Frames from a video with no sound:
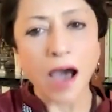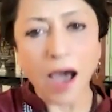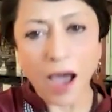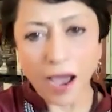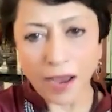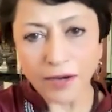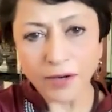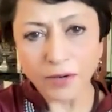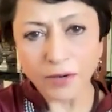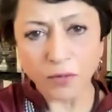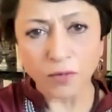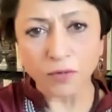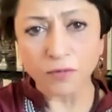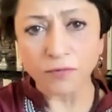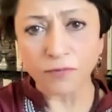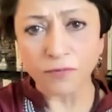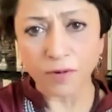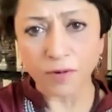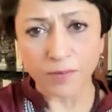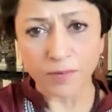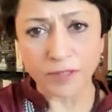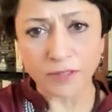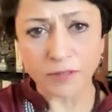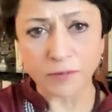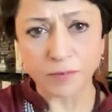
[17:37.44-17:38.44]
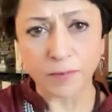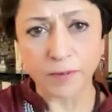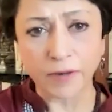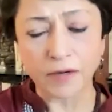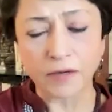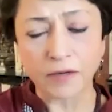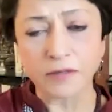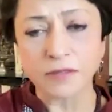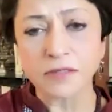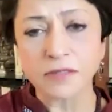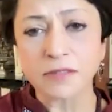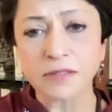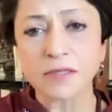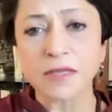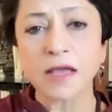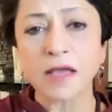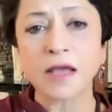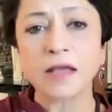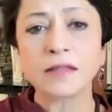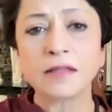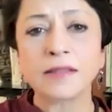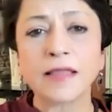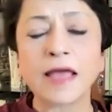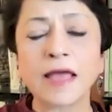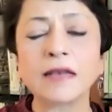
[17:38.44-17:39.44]
I know from experience
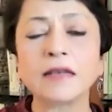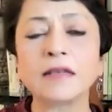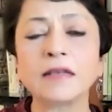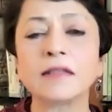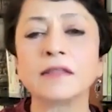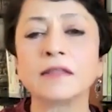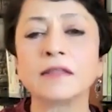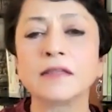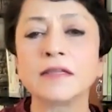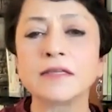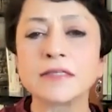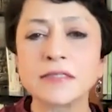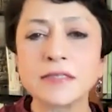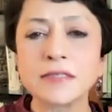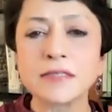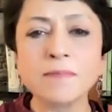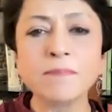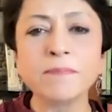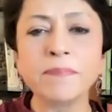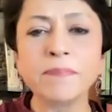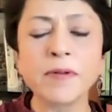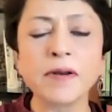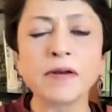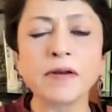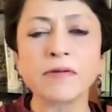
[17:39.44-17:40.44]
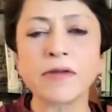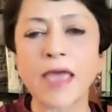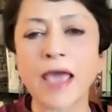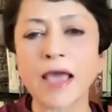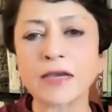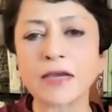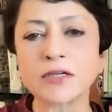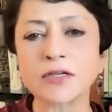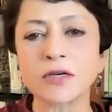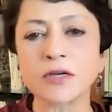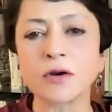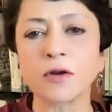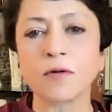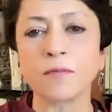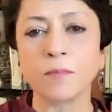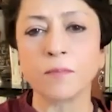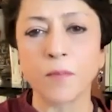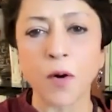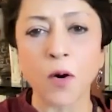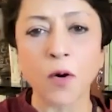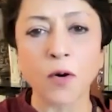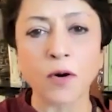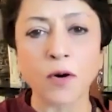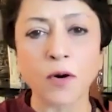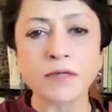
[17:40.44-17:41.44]
that simple reaction of
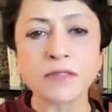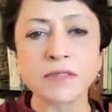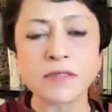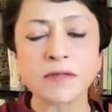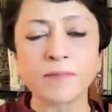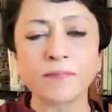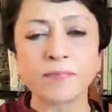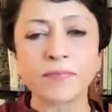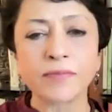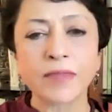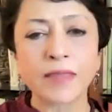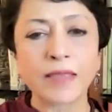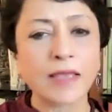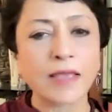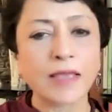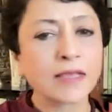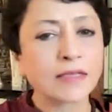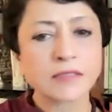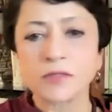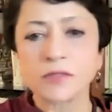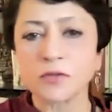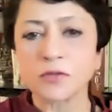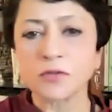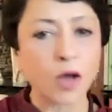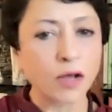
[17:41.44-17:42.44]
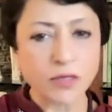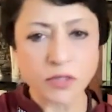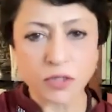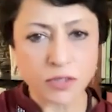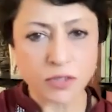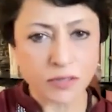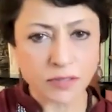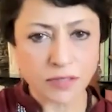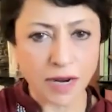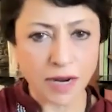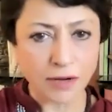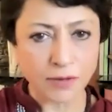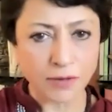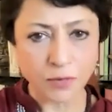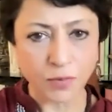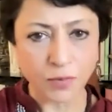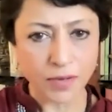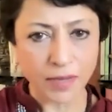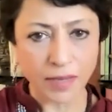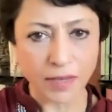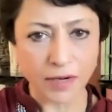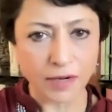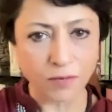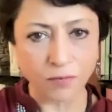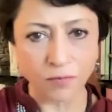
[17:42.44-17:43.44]
boards is not to start
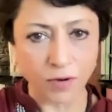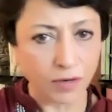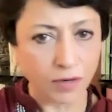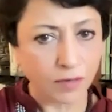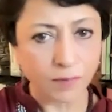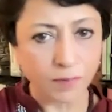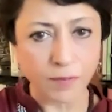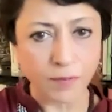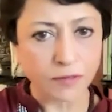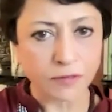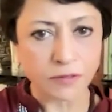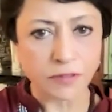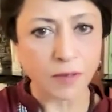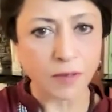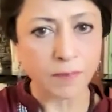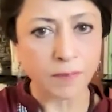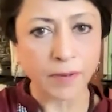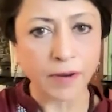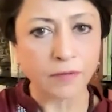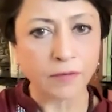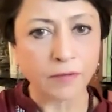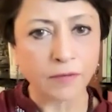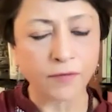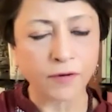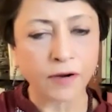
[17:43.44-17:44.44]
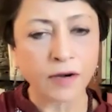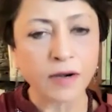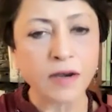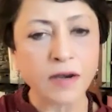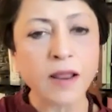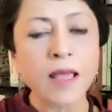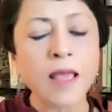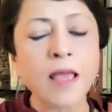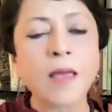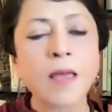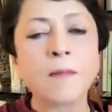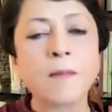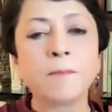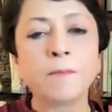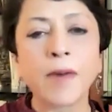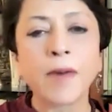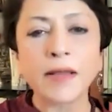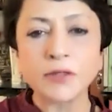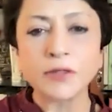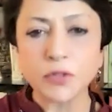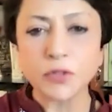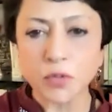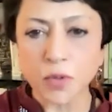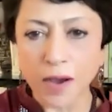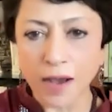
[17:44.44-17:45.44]
doing any work because they paid for it,
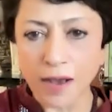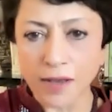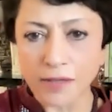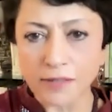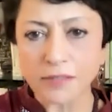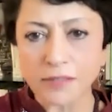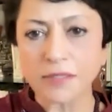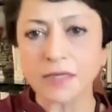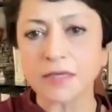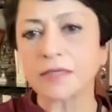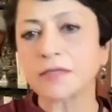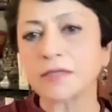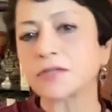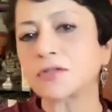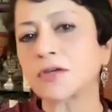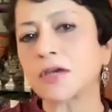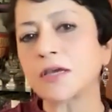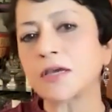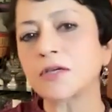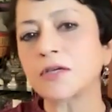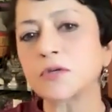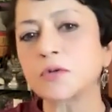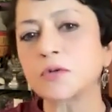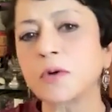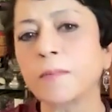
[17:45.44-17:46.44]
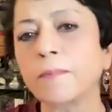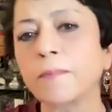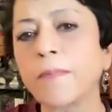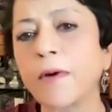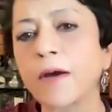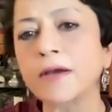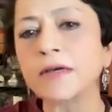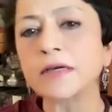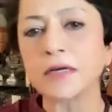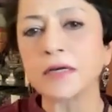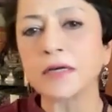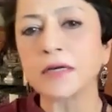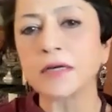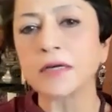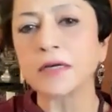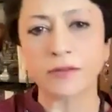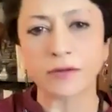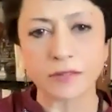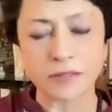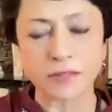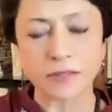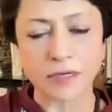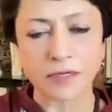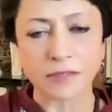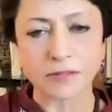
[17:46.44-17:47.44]
but to ask the exchange to appoint another
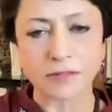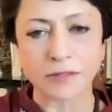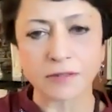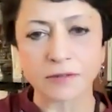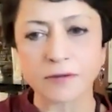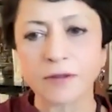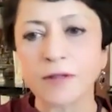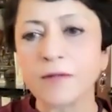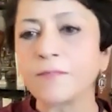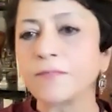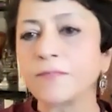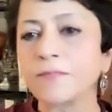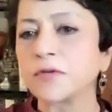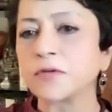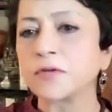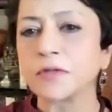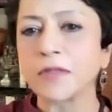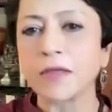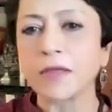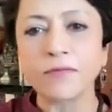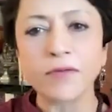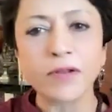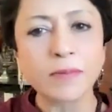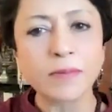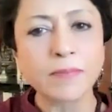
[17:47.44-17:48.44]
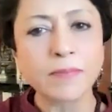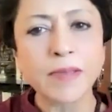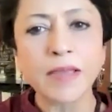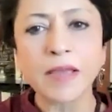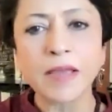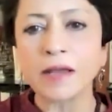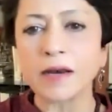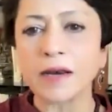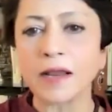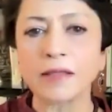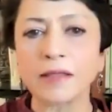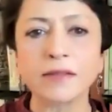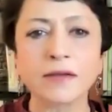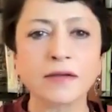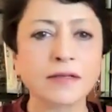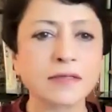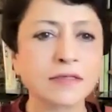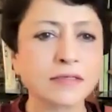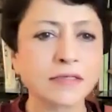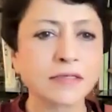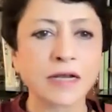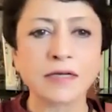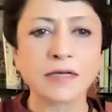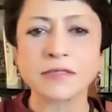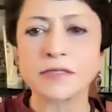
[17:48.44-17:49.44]
consultant. So there will be another
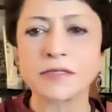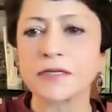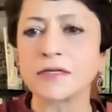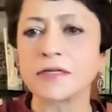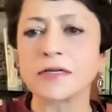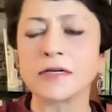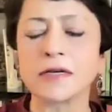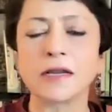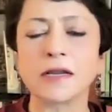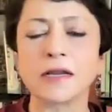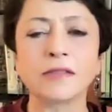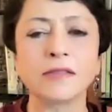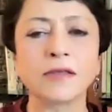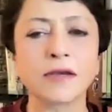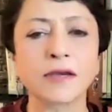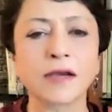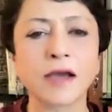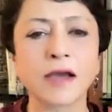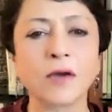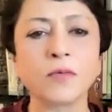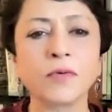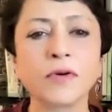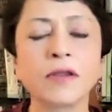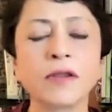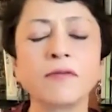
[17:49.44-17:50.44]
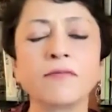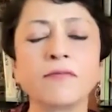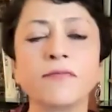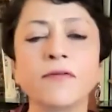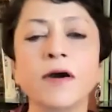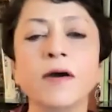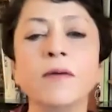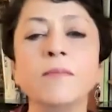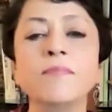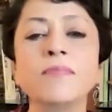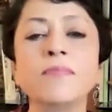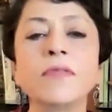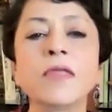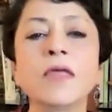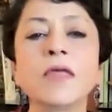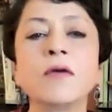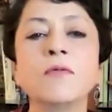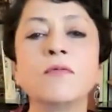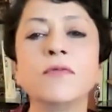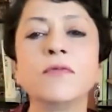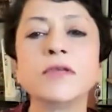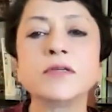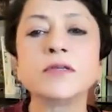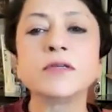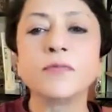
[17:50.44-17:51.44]
consultant, another accounting firm,
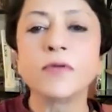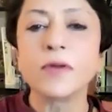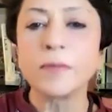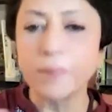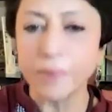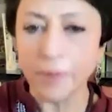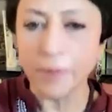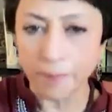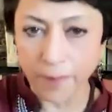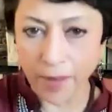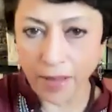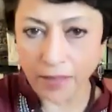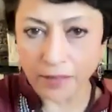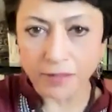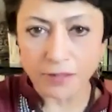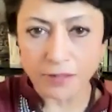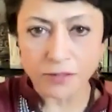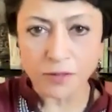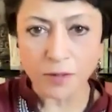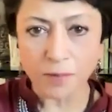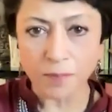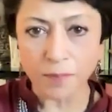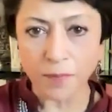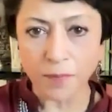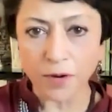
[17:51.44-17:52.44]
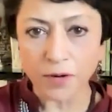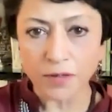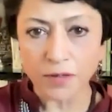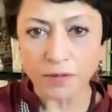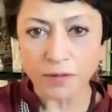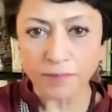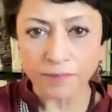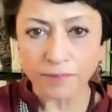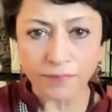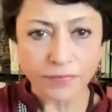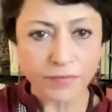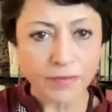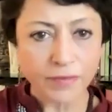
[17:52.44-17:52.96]
which will prepare this report.